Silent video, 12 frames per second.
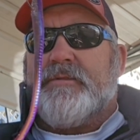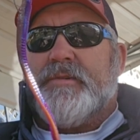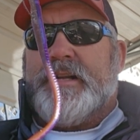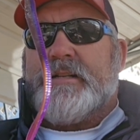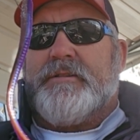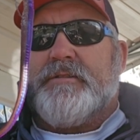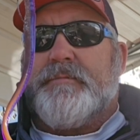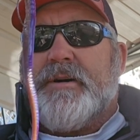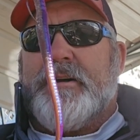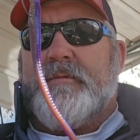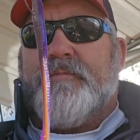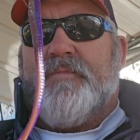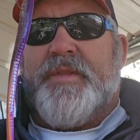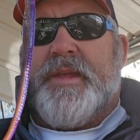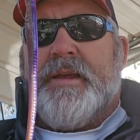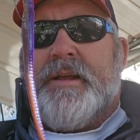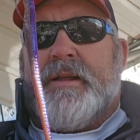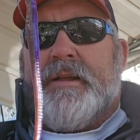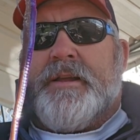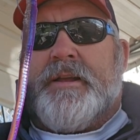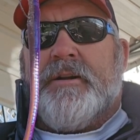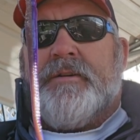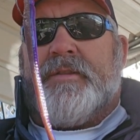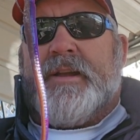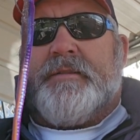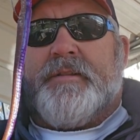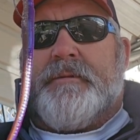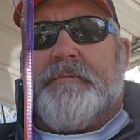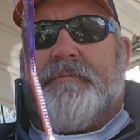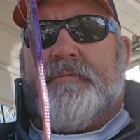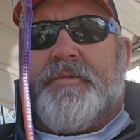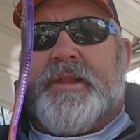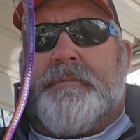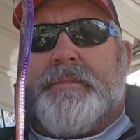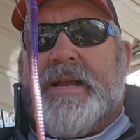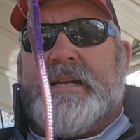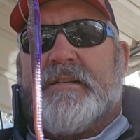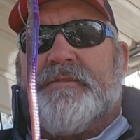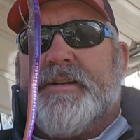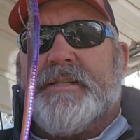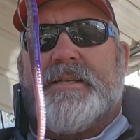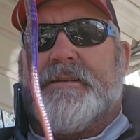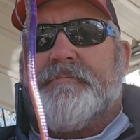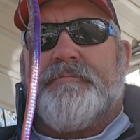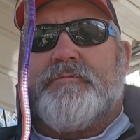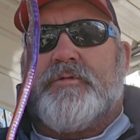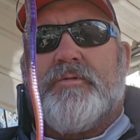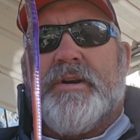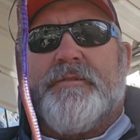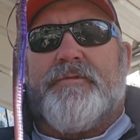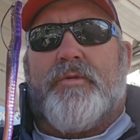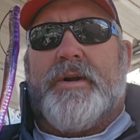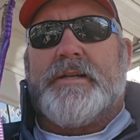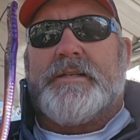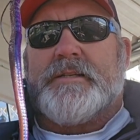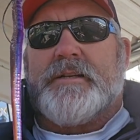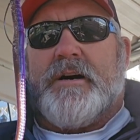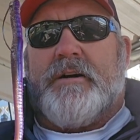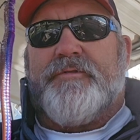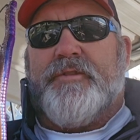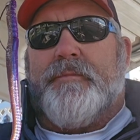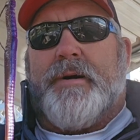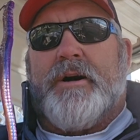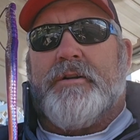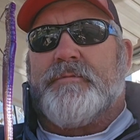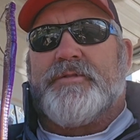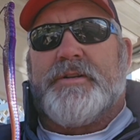So when that's on the bottom, that bait is fishing 3-4 inches off of the bottom.